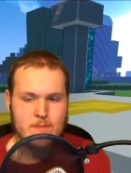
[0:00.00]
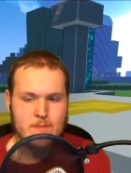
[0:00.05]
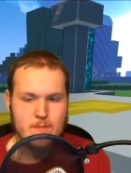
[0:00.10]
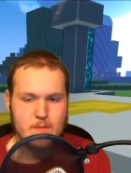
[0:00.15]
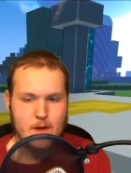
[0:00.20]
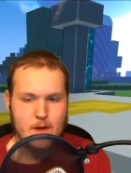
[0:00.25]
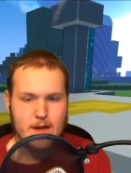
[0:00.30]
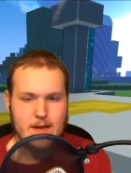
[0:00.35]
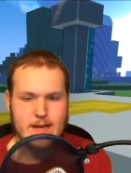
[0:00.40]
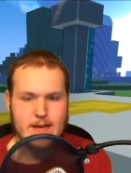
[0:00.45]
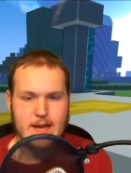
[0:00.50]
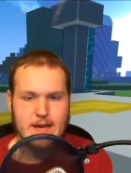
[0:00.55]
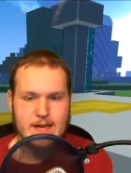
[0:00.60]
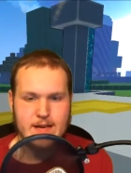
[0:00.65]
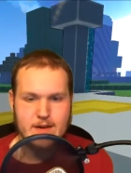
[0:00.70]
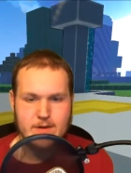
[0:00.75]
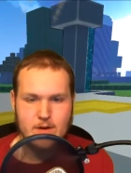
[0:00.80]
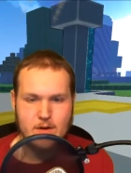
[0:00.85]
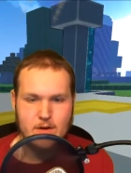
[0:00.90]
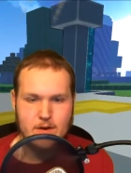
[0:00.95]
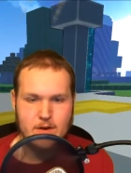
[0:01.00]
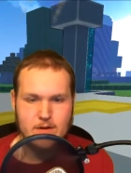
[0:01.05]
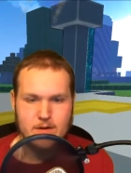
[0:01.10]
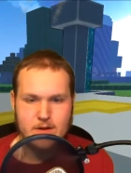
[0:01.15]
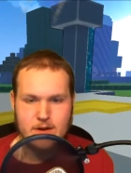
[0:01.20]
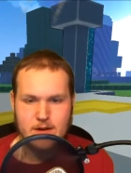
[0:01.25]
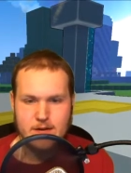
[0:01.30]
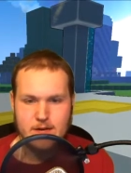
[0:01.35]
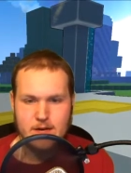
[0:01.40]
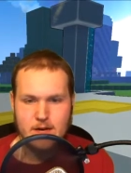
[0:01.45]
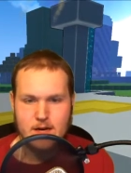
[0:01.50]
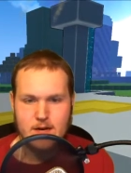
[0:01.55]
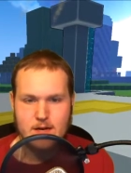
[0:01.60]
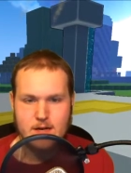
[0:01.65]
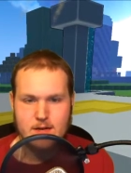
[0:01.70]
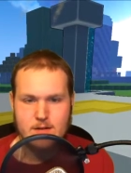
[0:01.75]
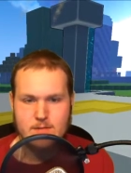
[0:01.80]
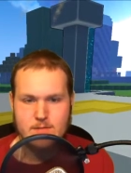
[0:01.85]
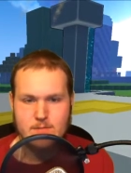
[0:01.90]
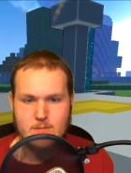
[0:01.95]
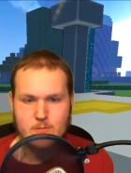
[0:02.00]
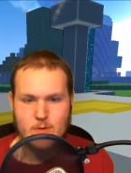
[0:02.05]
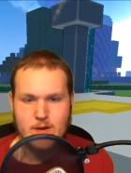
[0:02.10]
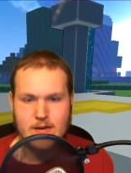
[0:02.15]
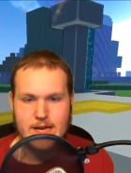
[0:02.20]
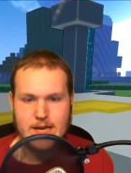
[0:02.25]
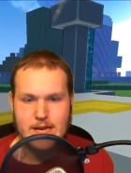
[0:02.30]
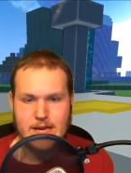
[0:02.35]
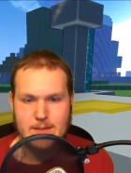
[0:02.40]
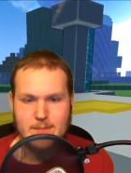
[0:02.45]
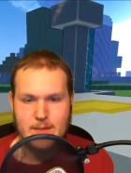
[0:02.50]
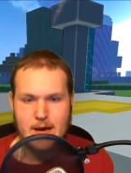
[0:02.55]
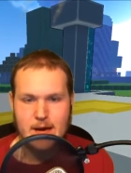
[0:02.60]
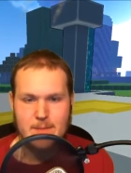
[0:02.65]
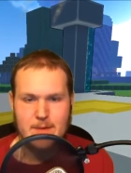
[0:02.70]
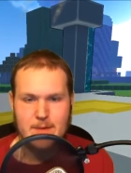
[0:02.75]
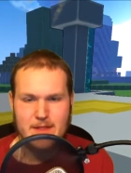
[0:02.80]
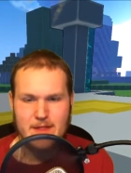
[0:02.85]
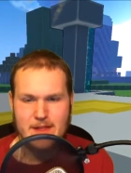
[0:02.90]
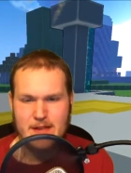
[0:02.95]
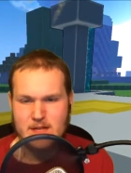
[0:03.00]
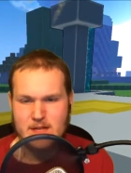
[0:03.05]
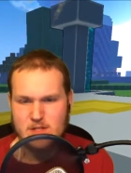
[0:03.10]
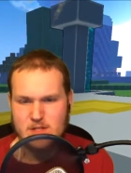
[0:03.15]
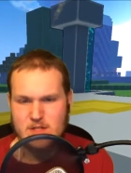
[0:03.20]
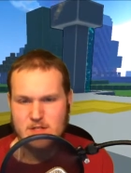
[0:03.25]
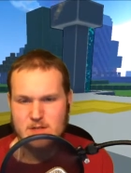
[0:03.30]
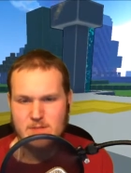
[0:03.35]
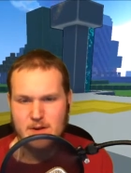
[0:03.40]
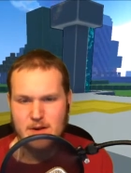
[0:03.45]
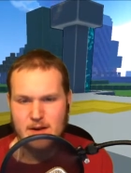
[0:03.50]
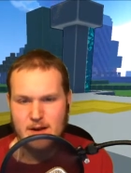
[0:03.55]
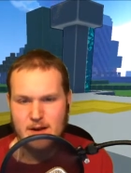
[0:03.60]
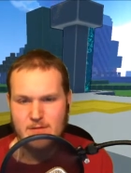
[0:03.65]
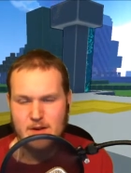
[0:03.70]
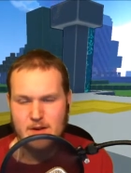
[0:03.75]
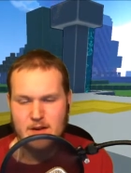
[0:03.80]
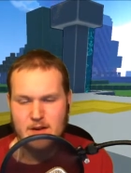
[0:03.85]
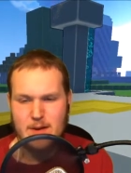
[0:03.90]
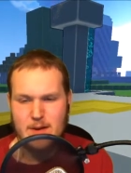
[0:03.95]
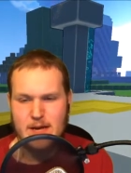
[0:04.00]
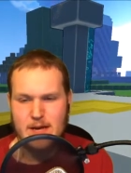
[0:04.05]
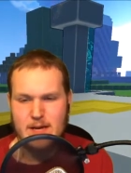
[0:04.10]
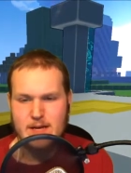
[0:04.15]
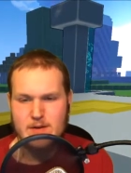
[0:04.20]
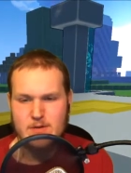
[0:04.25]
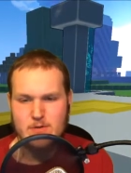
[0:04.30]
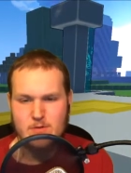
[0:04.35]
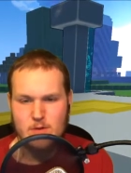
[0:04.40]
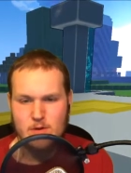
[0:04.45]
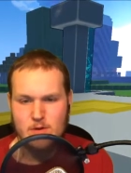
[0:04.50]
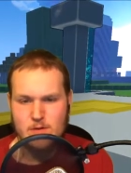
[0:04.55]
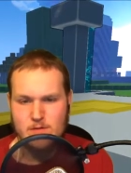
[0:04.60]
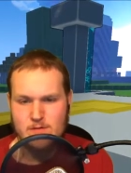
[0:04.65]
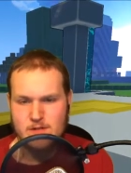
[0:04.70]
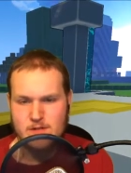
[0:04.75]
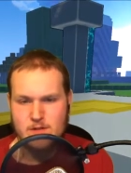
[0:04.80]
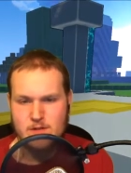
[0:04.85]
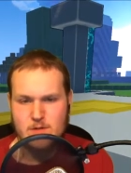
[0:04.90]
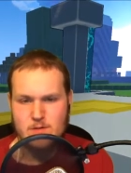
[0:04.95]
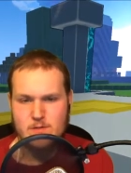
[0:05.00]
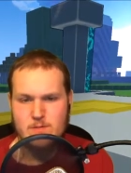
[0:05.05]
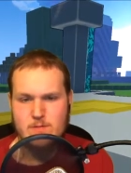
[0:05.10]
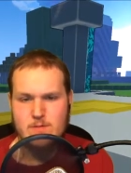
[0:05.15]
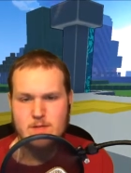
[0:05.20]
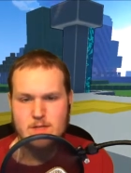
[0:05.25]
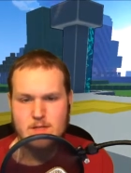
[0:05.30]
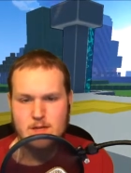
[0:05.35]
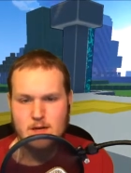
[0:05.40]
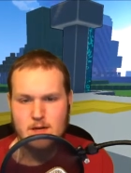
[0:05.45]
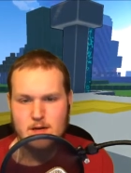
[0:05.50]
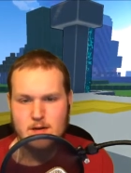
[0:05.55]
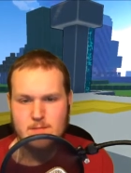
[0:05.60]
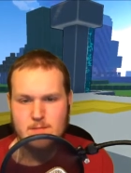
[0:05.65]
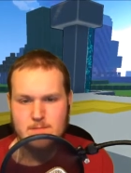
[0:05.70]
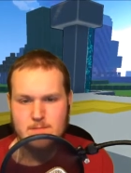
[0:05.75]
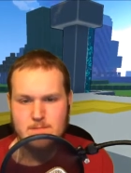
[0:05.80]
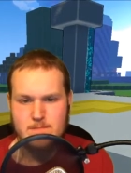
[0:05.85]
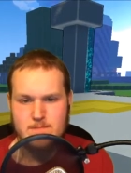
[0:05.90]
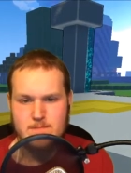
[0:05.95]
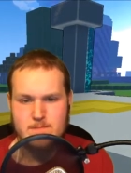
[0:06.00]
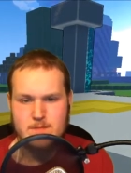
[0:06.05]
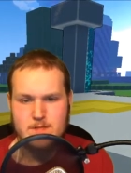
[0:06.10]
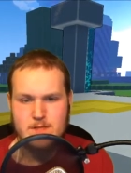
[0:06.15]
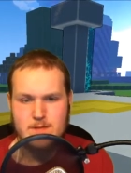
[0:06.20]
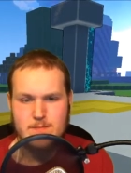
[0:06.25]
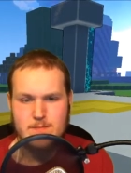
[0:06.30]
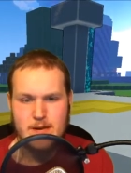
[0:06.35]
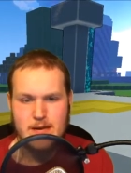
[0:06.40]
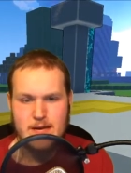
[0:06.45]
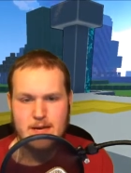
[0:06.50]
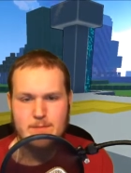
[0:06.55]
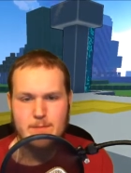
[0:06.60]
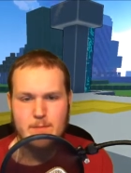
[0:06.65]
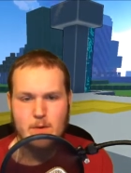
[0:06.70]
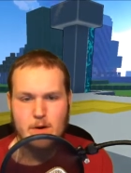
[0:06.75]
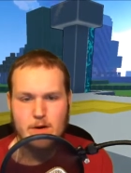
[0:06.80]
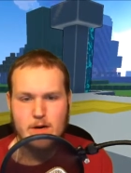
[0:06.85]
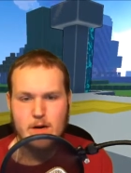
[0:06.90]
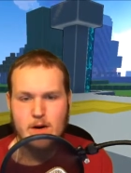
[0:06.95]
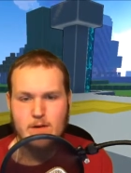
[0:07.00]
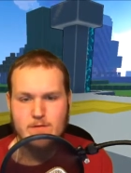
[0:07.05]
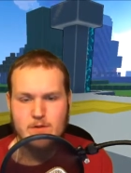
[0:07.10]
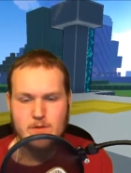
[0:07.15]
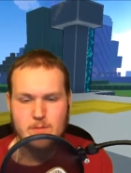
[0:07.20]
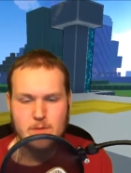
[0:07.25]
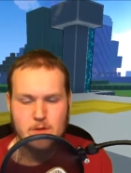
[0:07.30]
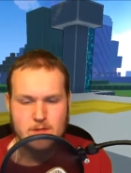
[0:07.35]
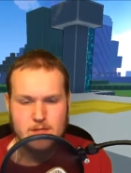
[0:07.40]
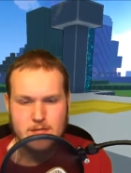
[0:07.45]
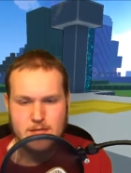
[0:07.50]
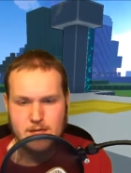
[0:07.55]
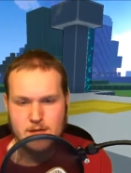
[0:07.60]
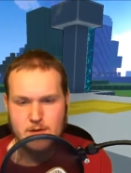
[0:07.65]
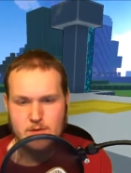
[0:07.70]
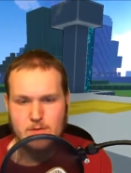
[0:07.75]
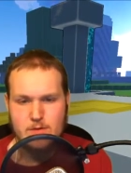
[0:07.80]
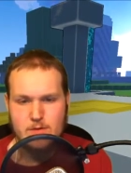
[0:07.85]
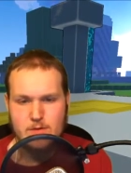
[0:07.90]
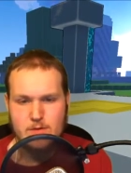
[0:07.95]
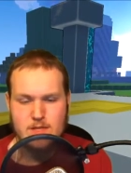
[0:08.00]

And and you know you can uh rekey map I think just about every command in Trove to um to make it more comfortable to as